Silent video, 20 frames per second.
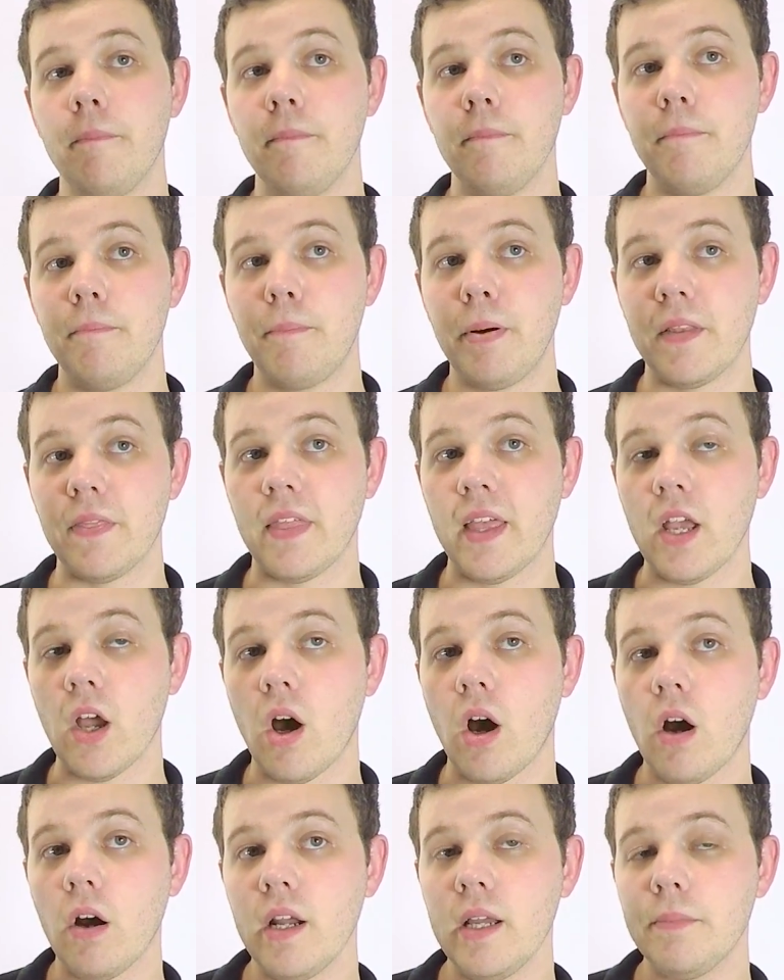But they
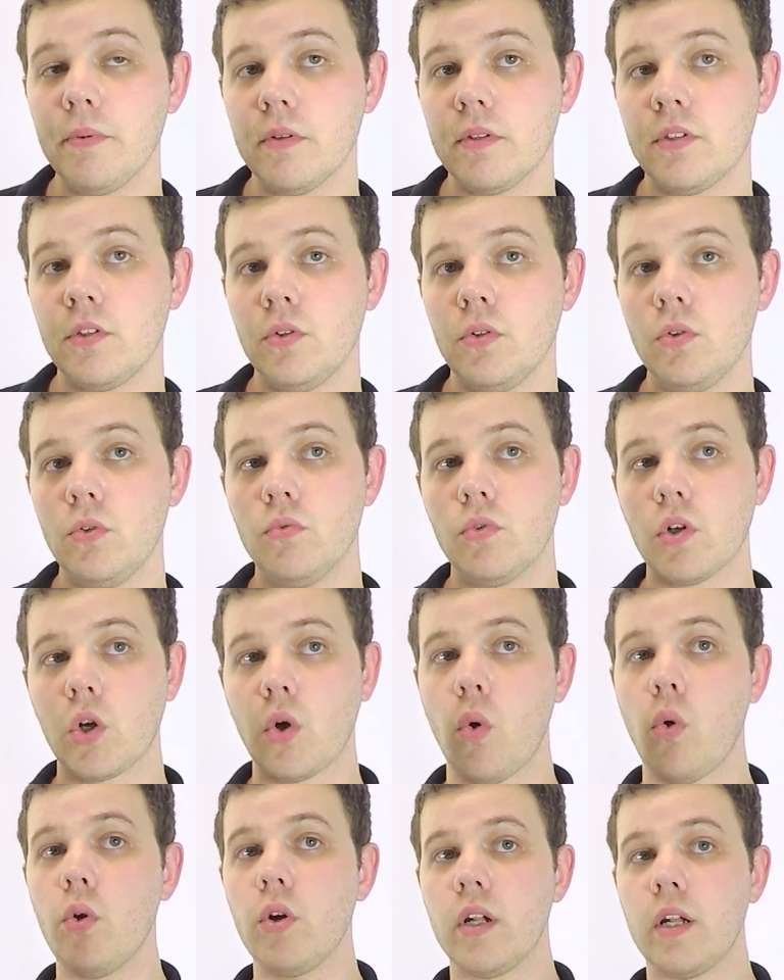are able to
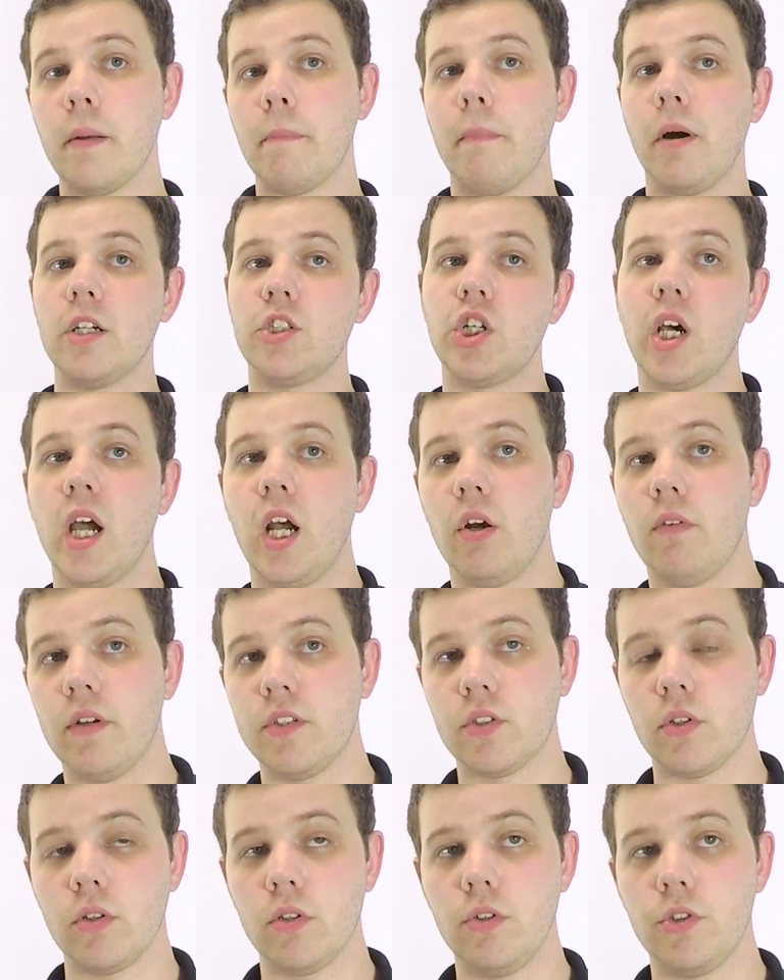record in a much higher
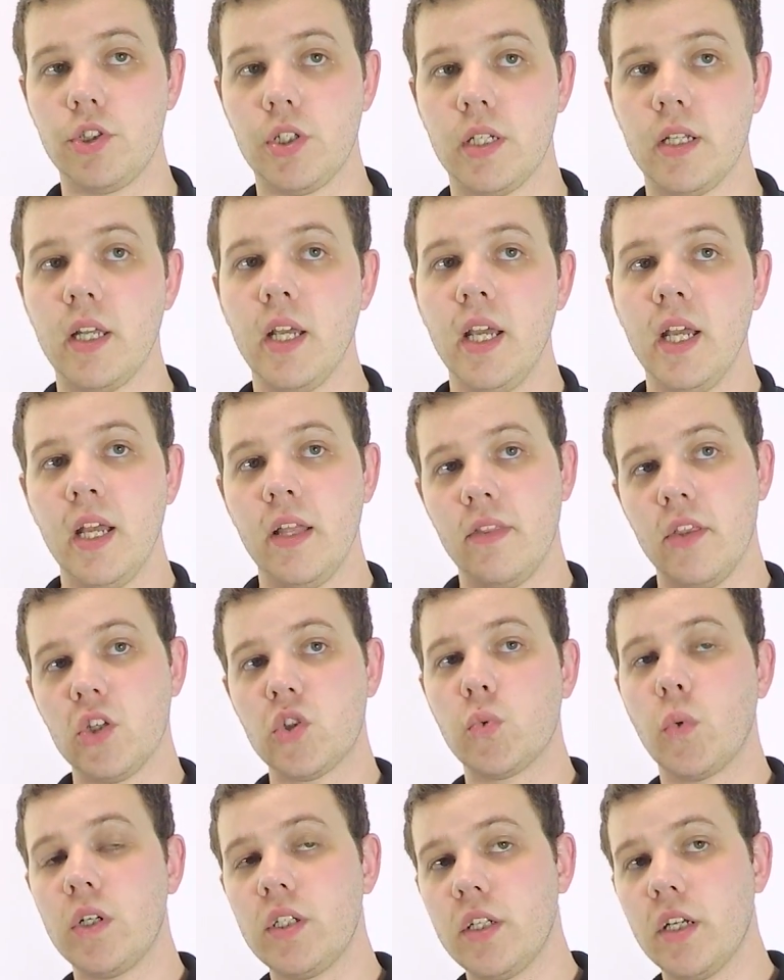resolution.
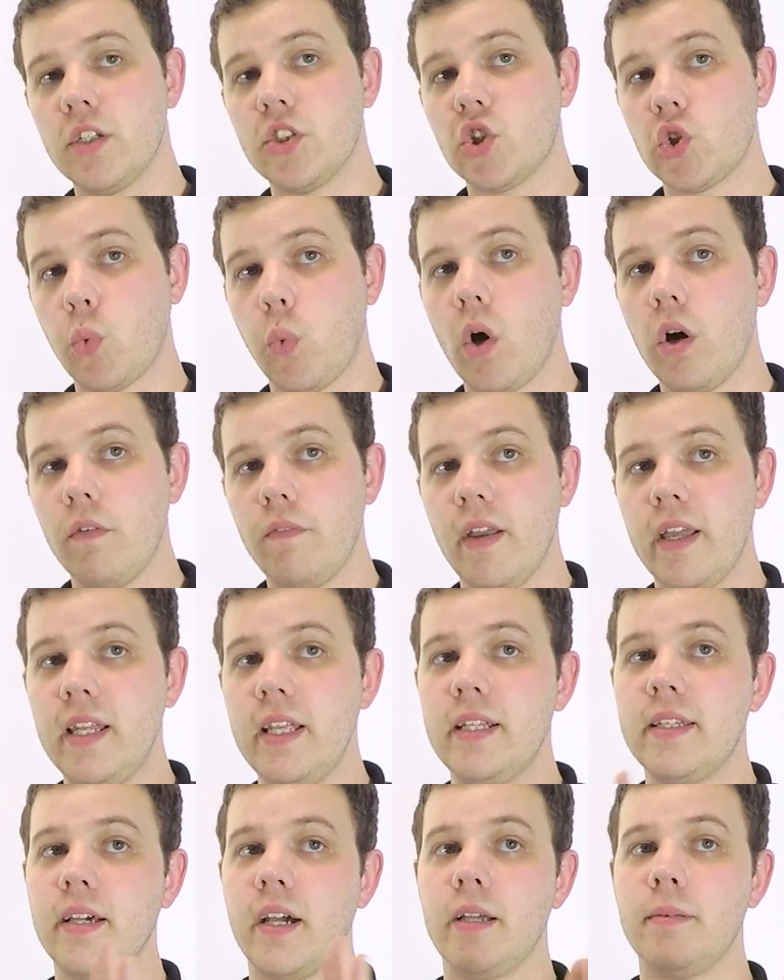This one does 1280
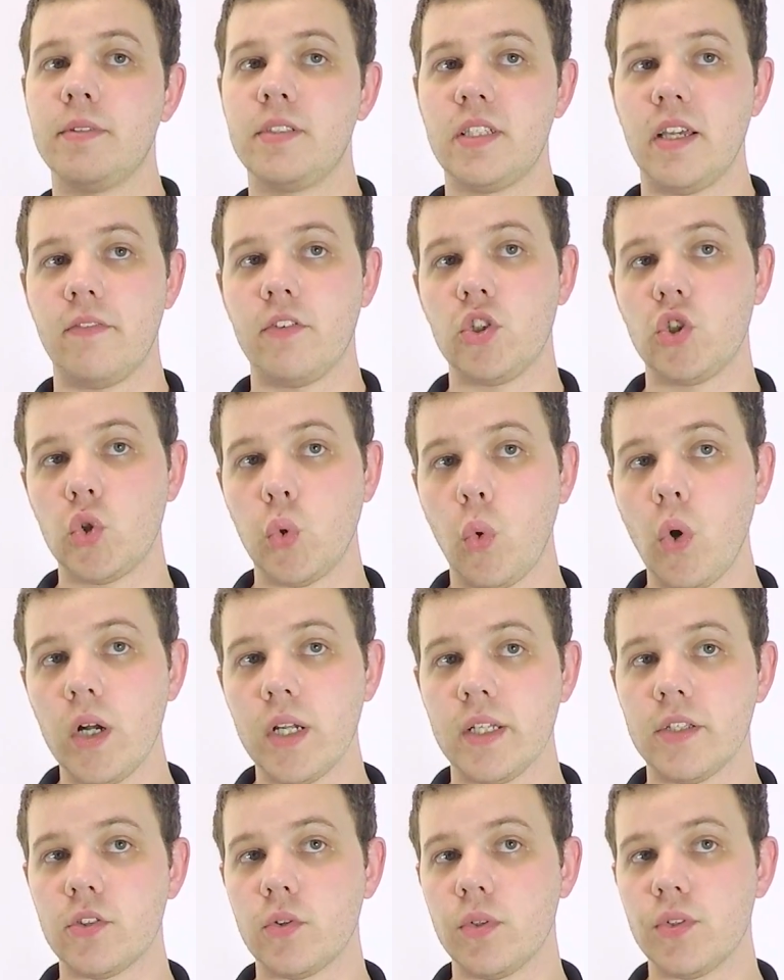x
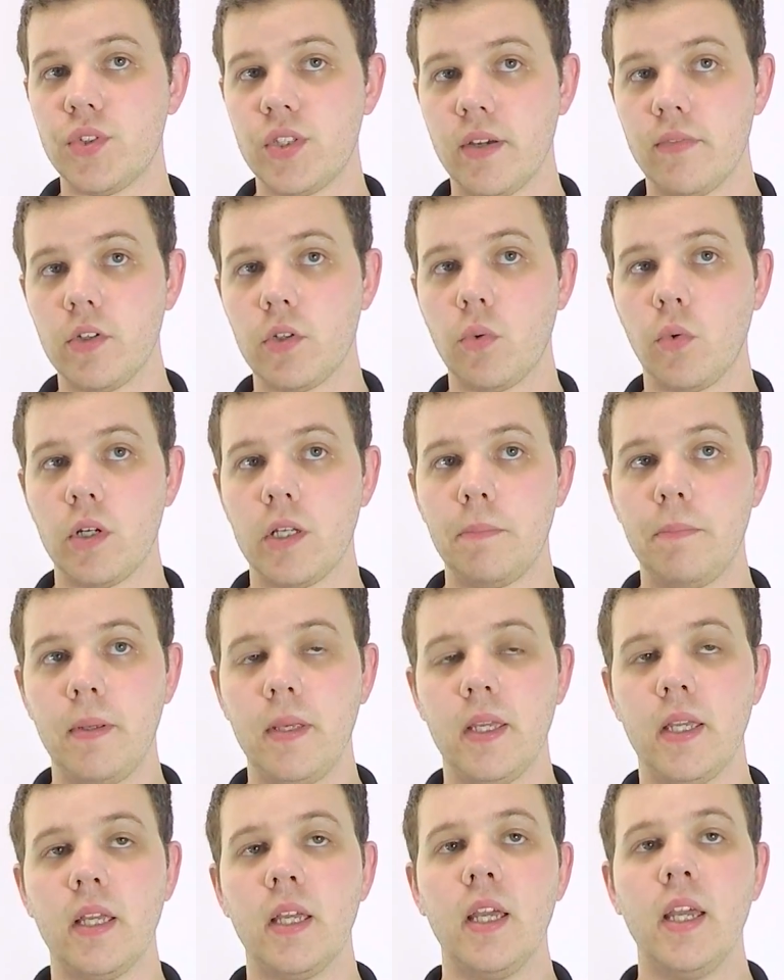720, so it's
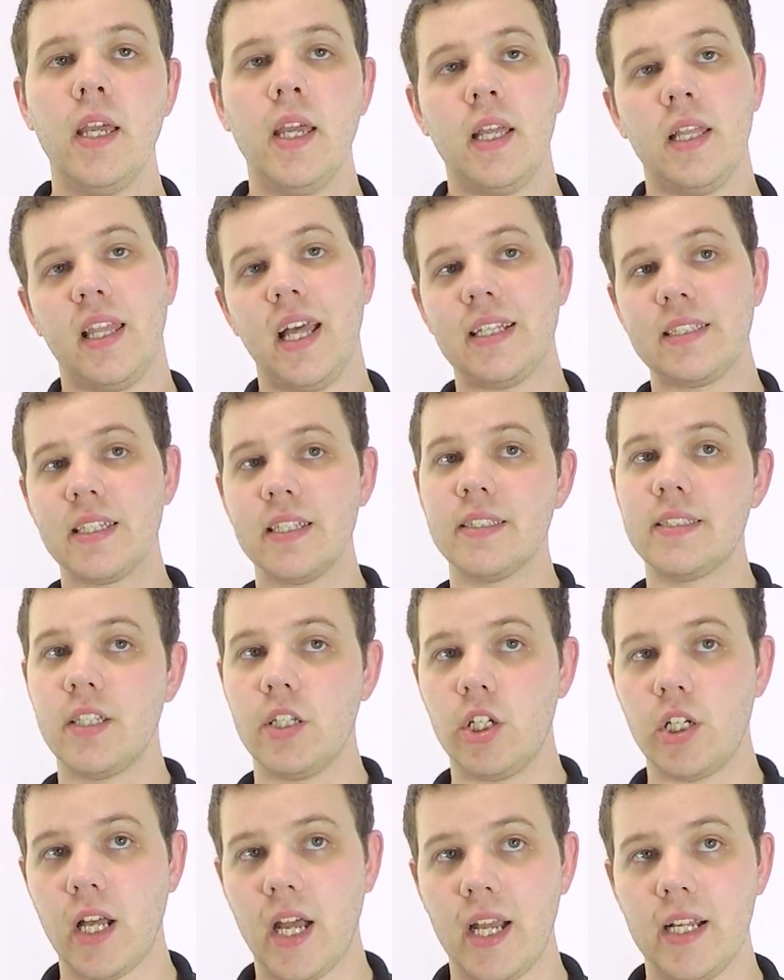720p. That's
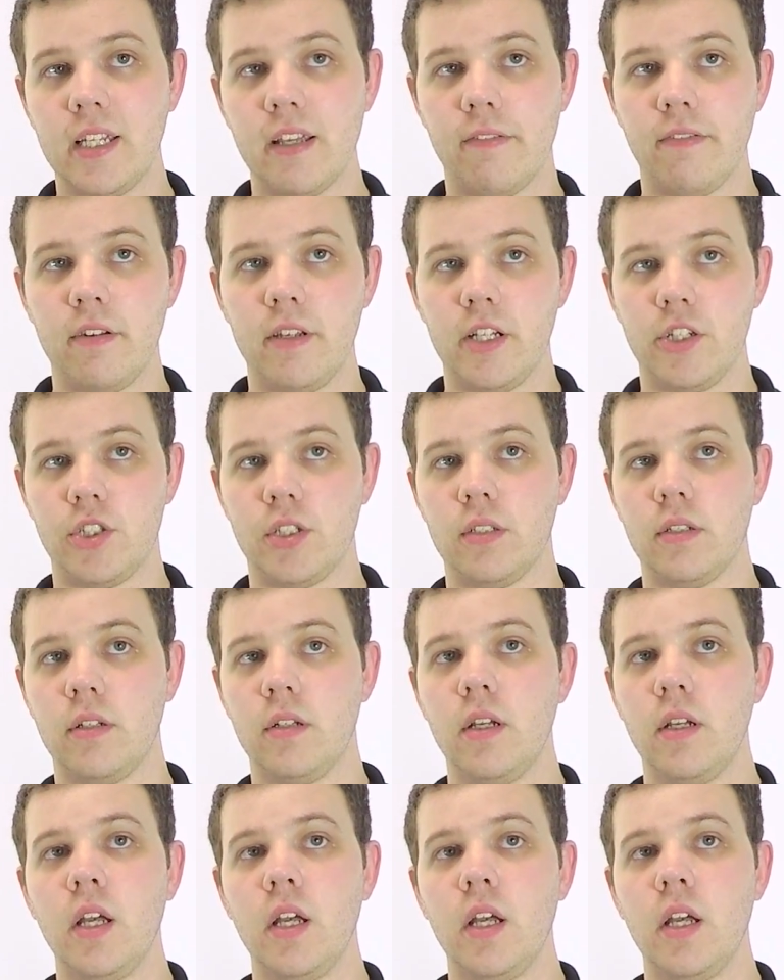considered high definition.